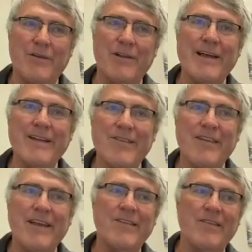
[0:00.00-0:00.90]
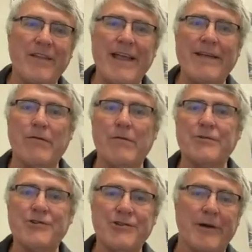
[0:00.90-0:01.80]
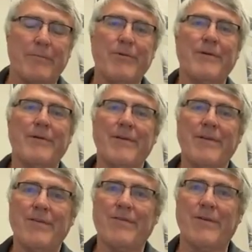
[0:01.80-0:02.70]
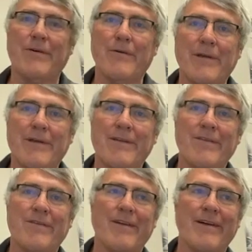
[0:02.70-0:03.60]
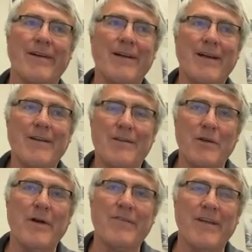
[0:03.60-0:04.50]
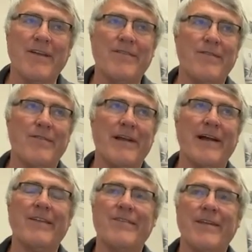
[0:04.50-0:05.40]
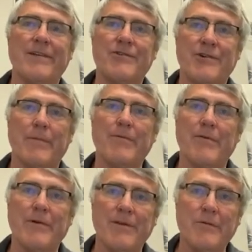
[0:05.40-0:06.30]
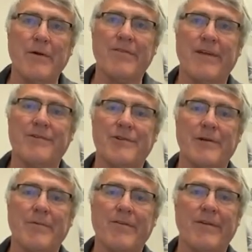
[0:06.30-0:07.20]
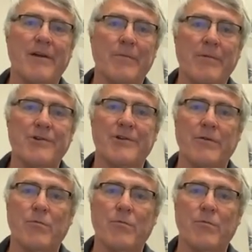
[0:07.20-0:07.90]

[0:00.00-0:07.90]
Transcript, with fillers: United States Naval Ship. So it is uh, USS is United States ship. So a USS ship is a commissioned